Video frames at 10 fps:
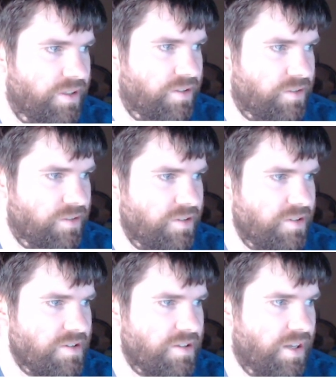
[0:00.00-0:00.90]
so this
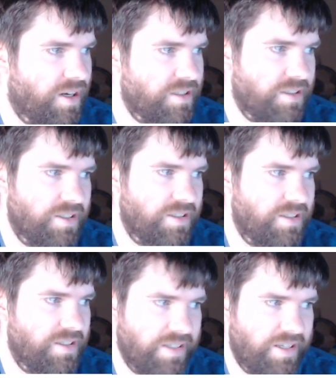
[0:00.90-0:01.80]
is long,
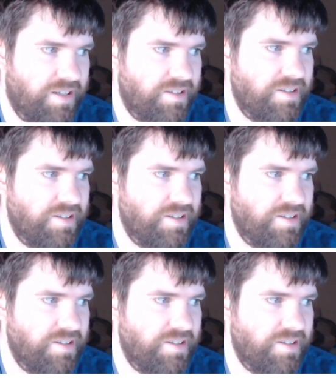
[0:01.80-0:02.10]
it has a